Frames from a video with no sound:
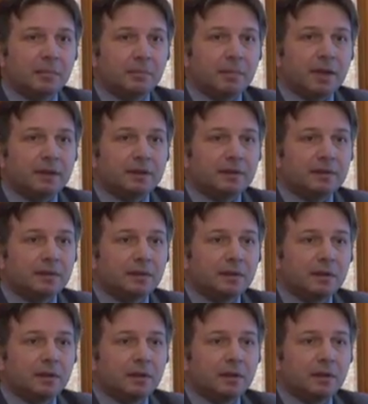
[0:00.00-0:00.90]
But
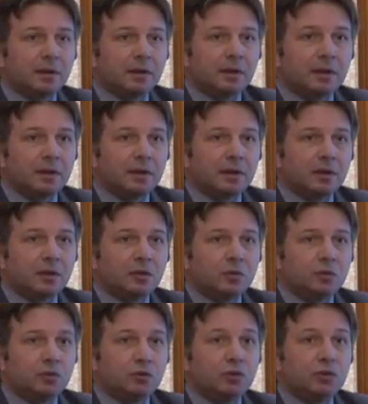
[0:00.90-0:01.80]

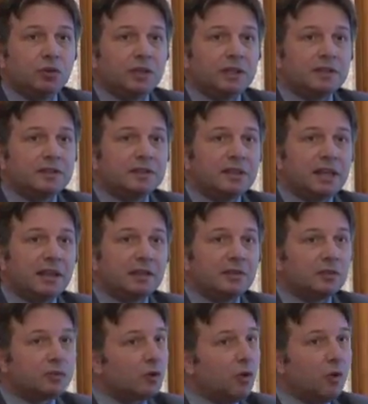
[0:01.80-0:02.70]
2 years
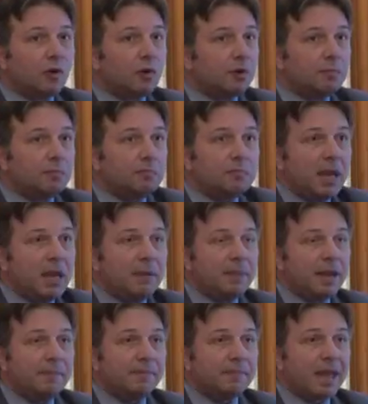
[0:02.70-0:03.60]
later, or
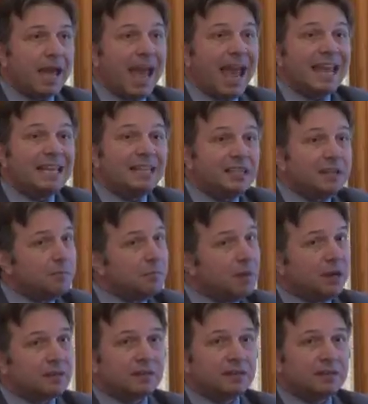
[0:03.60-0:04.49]
maybe 18
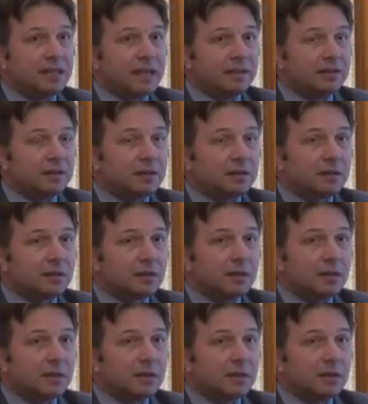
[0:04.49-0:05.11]
months later,